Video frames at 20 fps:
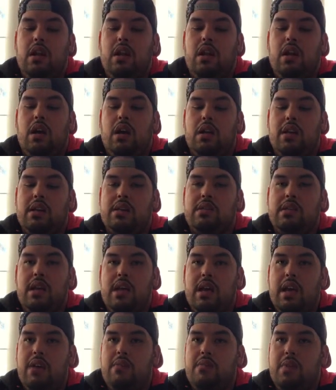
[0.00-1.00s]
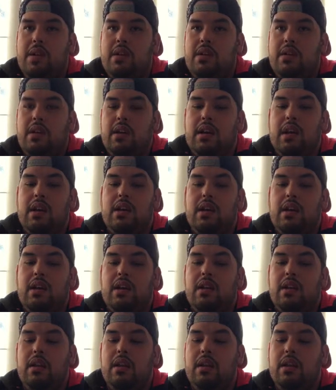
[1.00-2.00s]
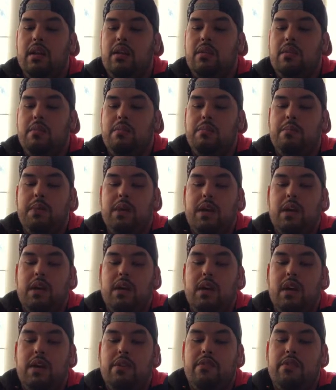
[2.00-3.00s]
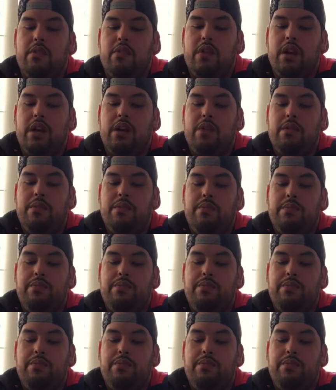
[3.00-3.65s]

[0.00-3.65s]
long because I have been been gone for a while,